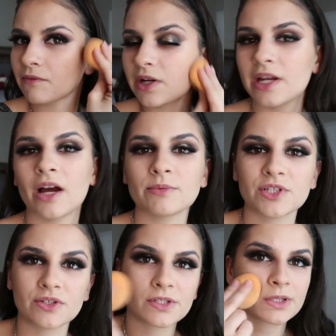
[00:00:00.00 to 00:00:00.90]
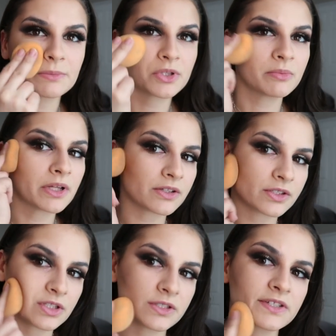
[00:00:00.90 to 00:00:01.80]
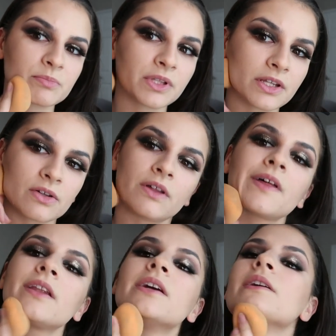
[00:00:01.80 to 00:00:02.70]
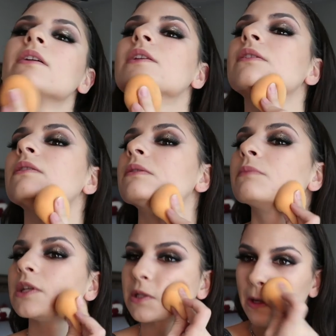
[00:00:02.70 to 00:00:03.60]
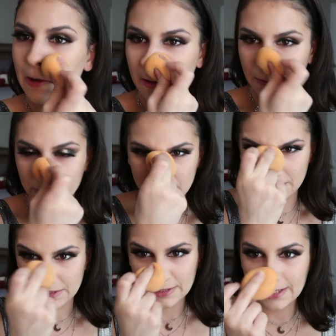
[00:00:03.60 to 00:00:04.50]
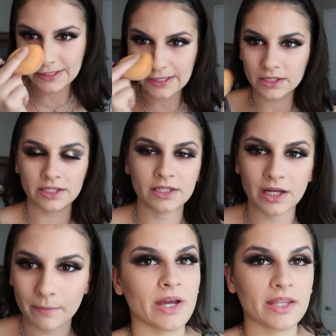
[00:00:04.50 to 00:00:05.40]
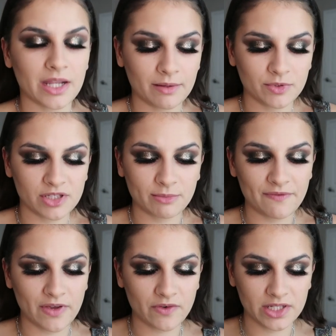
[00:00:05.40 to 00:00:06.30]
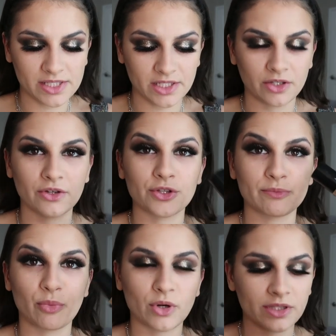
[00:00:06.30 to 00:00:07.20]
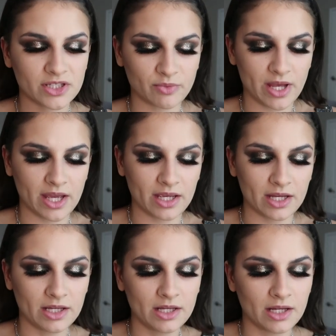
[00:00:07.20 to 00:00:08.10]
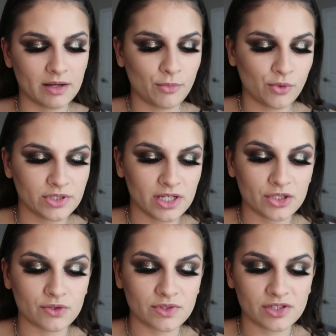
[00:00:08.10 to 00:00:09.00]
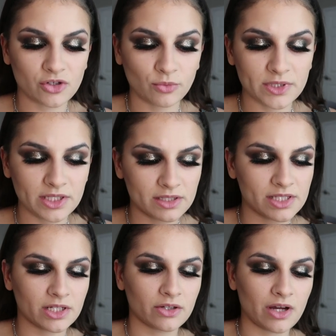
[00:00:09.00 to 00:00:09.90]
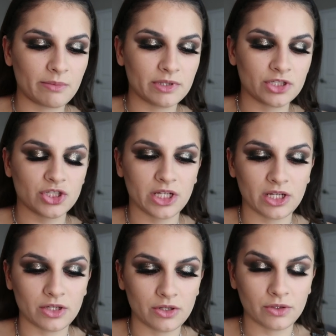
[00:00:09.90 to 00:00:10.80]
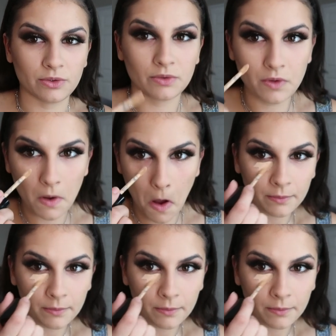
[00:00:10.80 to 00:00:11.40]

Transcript: And right now I'm just using the beauty blender to just blend all that in, make sure it looks nice and cleaned And then I'm using my favorite concealer, the Born This Way multi-use sculpting concealer. I'm in the shade Nude.